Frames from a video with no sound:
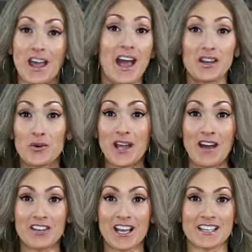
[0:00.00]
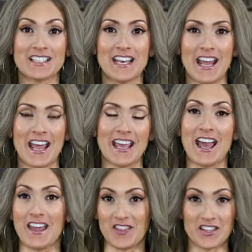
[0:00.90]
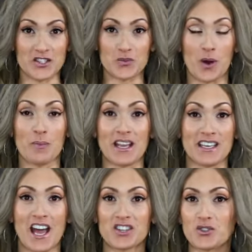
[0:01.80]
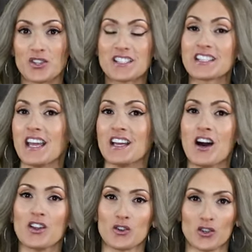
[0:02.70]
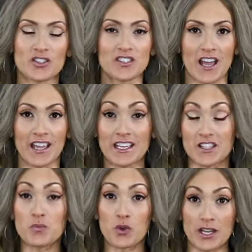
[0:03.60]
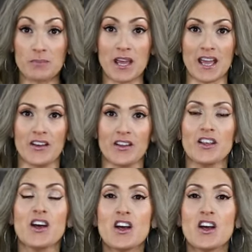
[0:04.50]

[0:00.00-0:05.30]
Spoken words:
I don't have it on today and this is what my natural skin color looks like. It's pretty pale.